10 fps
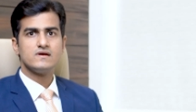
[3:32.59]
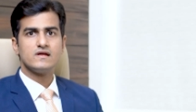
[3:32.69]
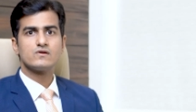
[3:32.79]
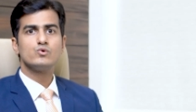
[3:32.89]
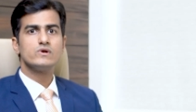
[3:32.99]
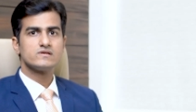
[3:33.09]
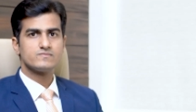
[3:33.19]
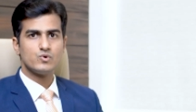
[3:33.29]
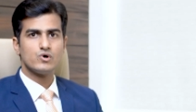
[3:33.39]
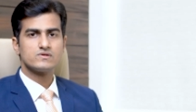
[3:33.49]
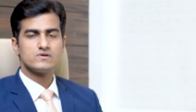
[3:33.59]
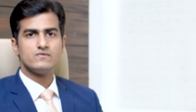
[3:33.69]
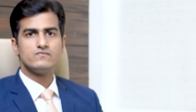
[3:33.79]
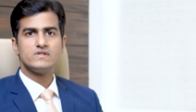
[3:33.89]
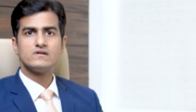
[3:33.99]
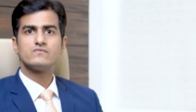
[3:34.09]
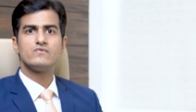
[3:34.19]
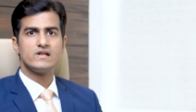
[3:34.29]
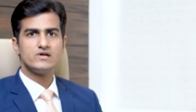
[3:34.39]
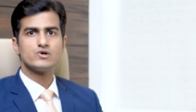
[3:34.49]
including sports, within a
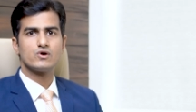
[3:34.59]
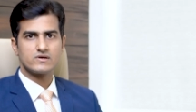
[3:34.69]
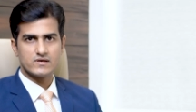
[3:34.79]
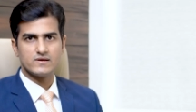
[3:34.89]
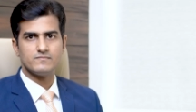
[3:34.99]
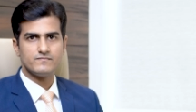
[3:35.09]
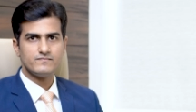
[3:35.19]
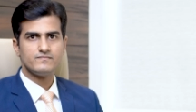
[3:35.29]
very short time.